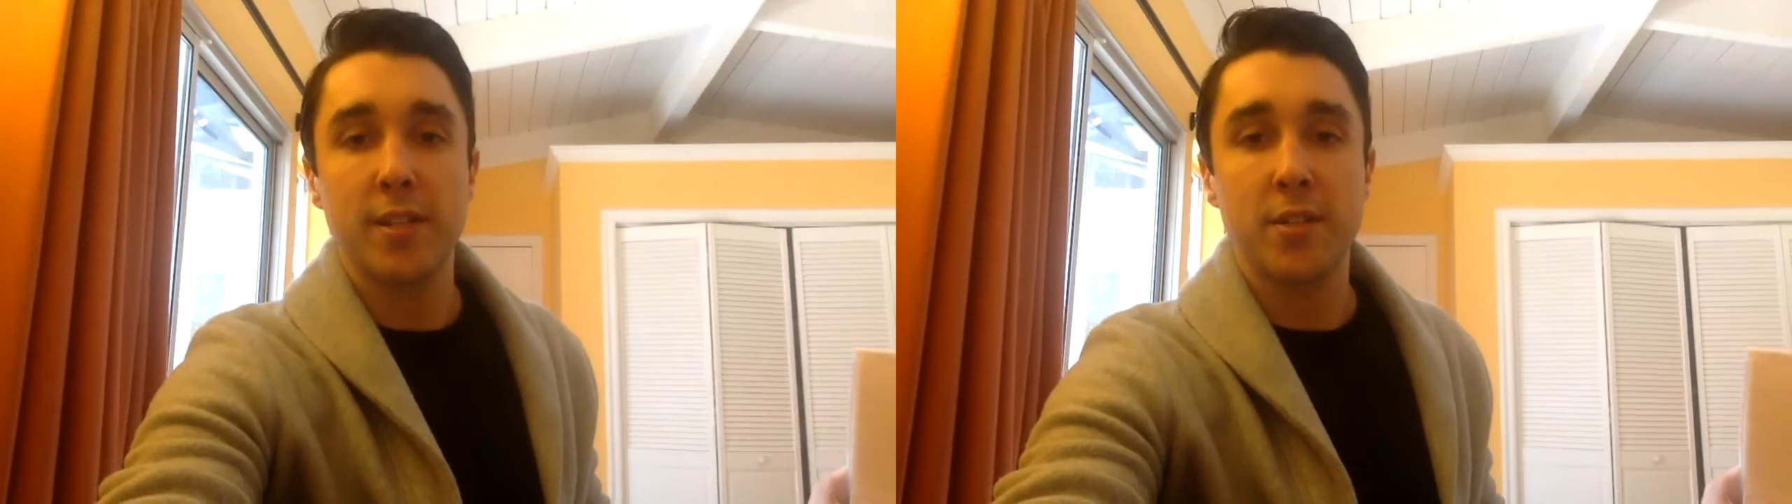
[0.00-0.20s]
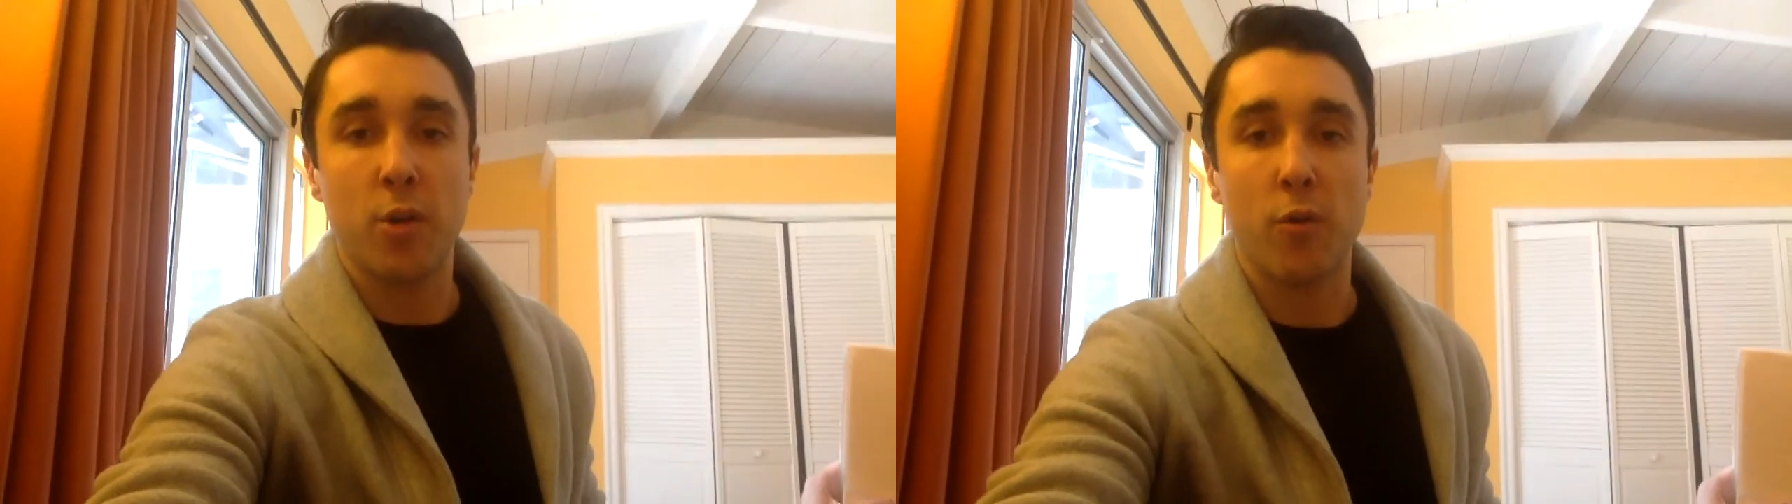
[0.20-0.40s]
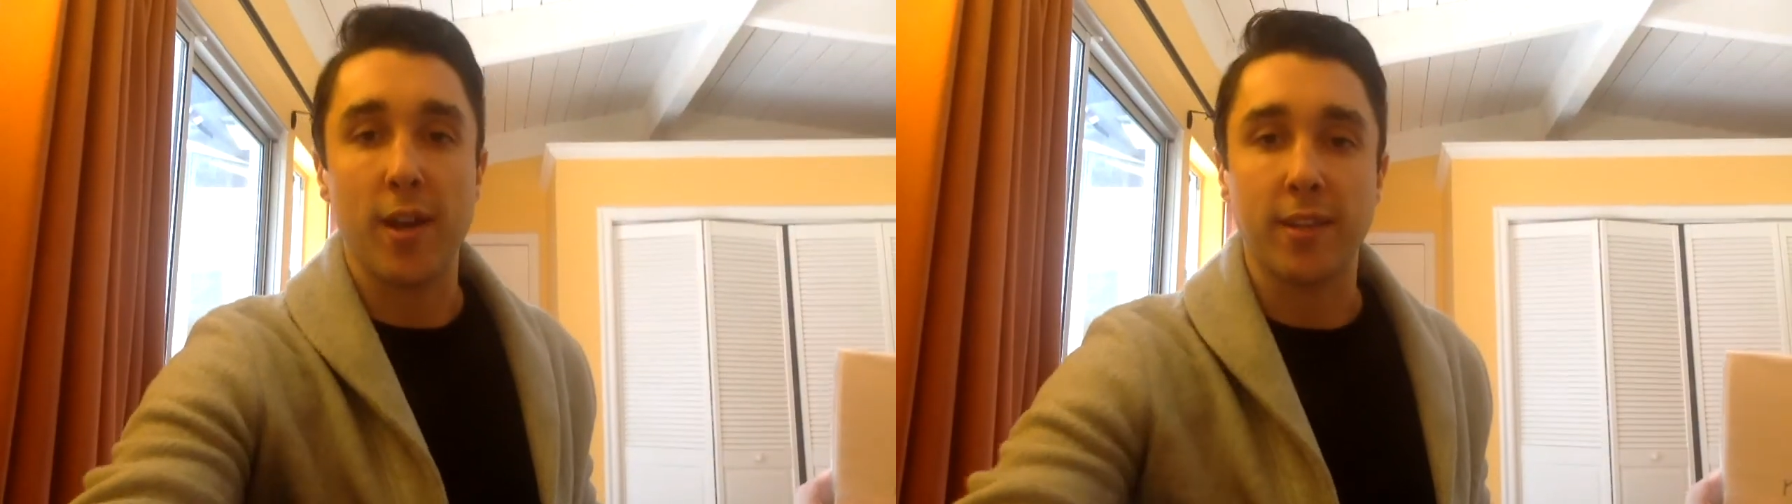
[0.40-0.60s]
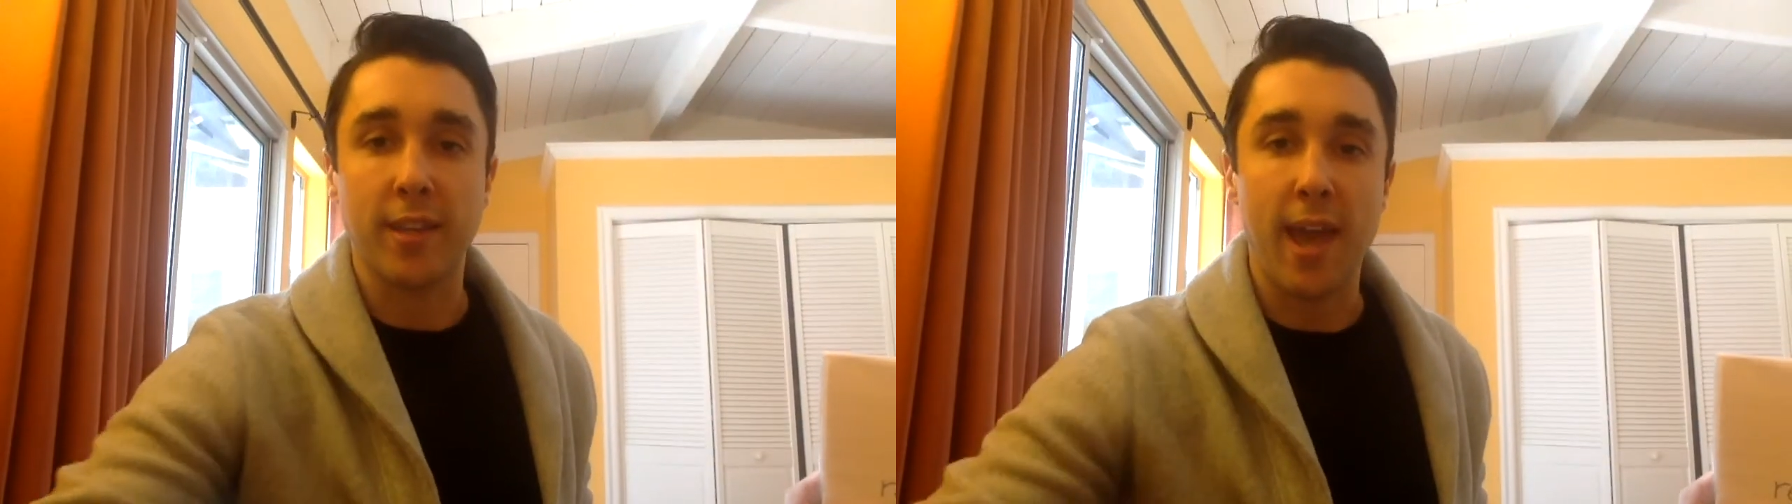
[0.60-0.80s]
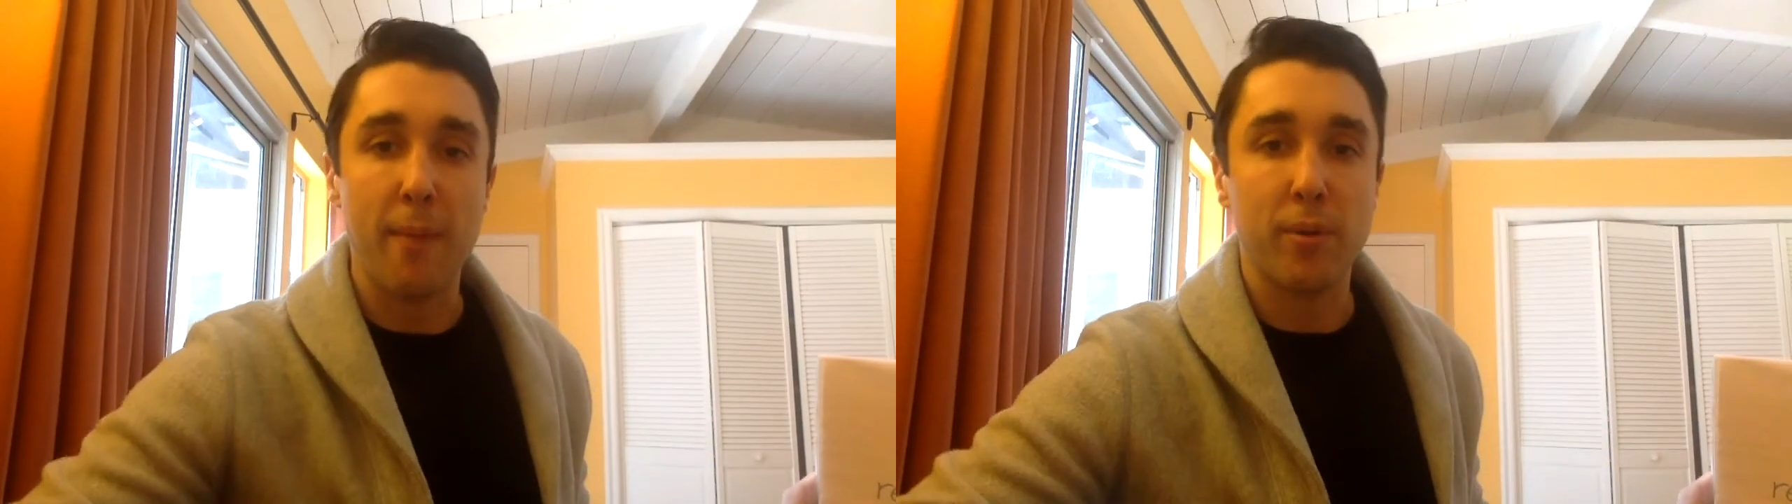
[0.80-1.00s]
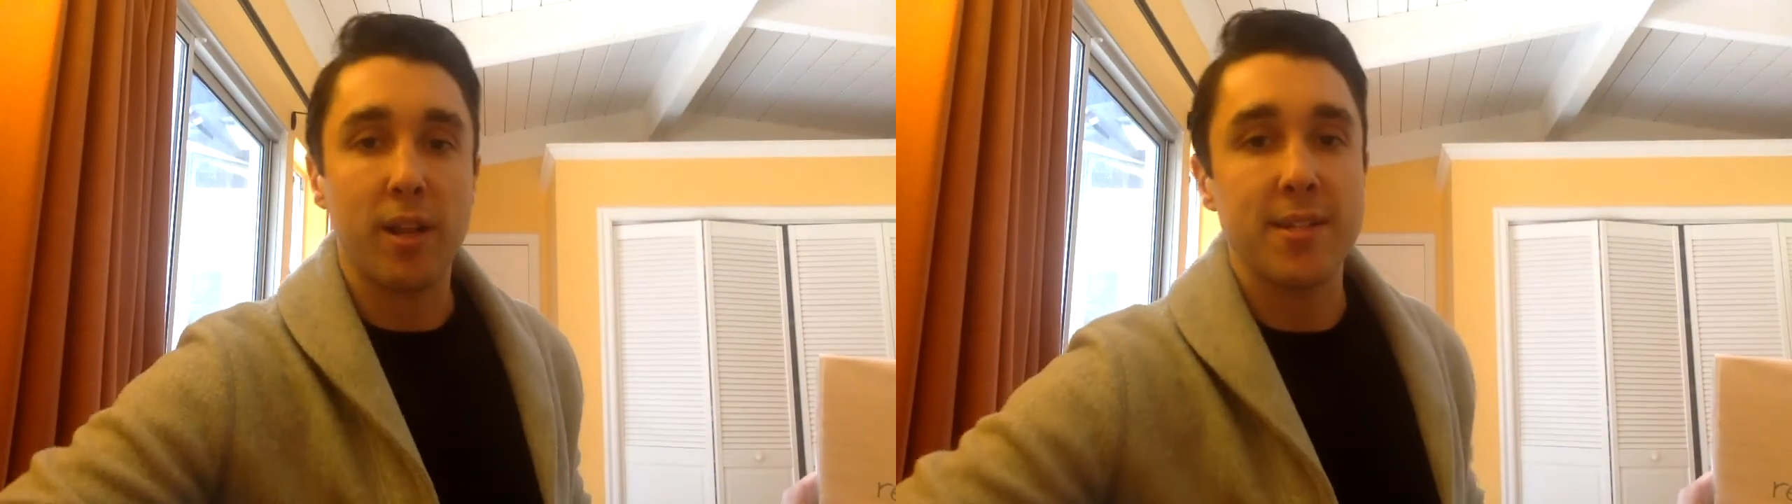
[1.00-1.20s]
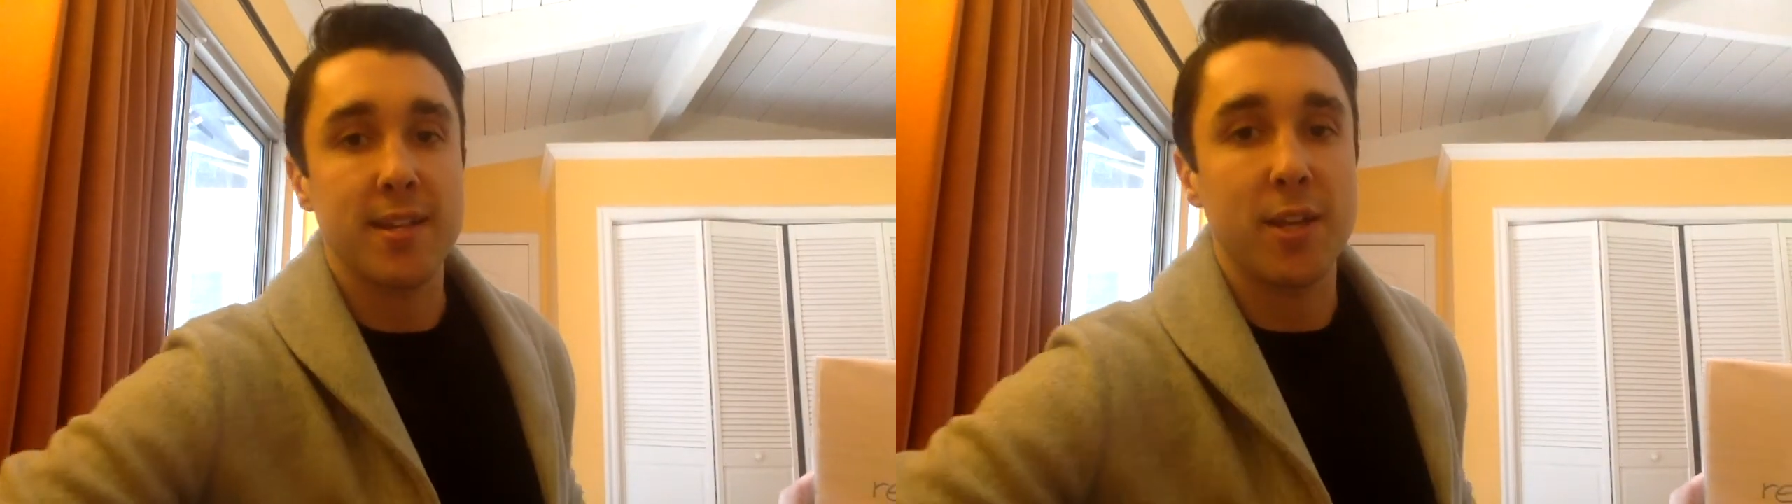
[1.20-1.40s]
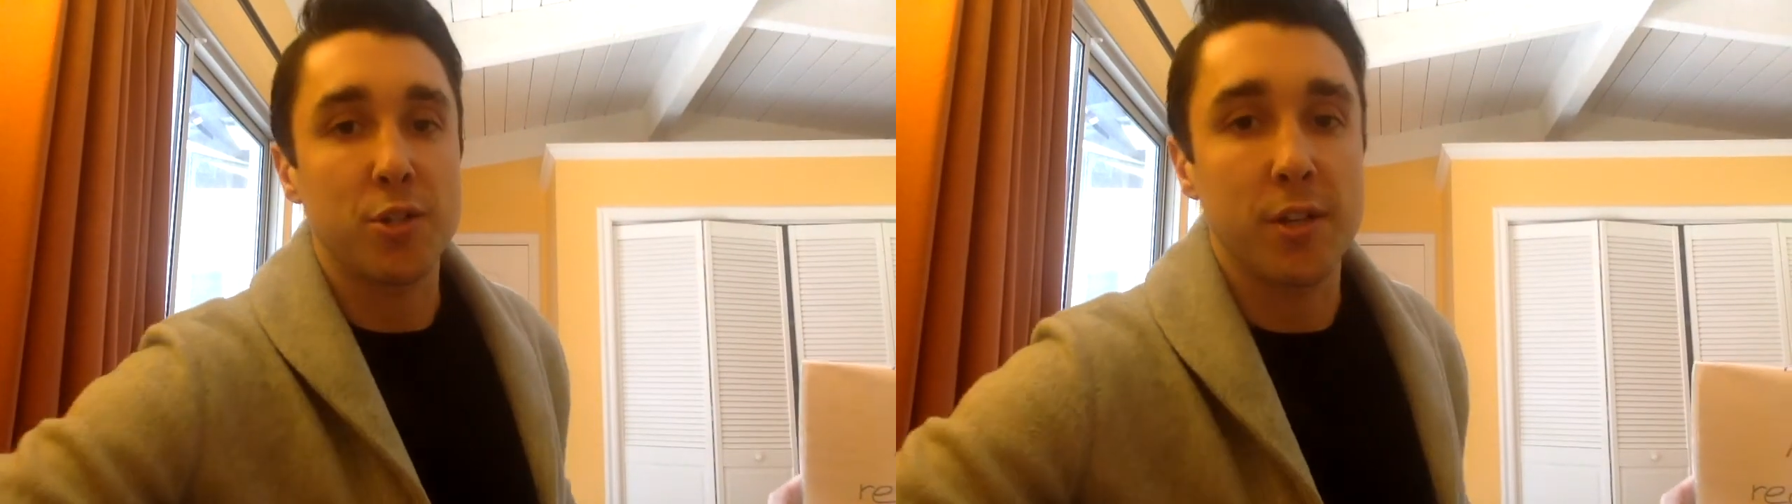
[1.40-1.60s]
to correct the
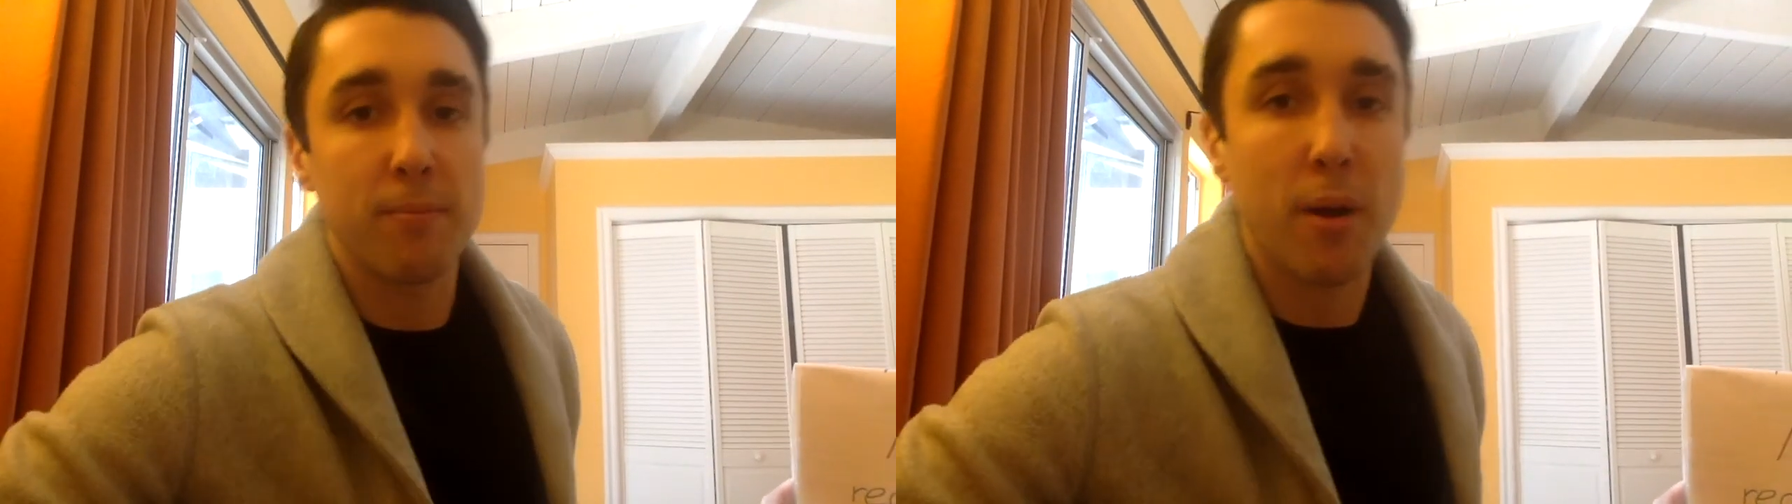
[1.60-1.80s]
capitalization,